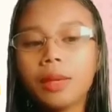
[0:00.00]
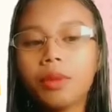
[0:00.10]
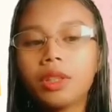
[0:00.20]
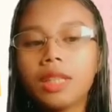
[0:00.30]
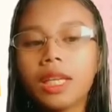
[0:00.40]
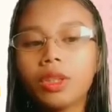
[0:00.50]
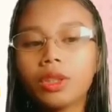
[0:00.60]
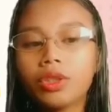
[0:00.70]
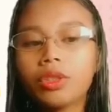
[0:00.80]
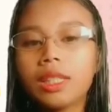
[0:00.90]

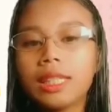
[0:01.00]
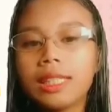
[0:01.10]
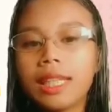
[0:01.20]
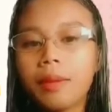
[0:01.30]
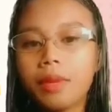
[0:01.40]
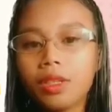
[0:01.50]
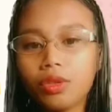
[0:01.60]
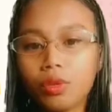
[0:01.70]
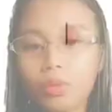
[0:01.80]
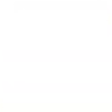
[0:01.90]
multiculturalism in
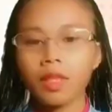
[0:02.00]
school.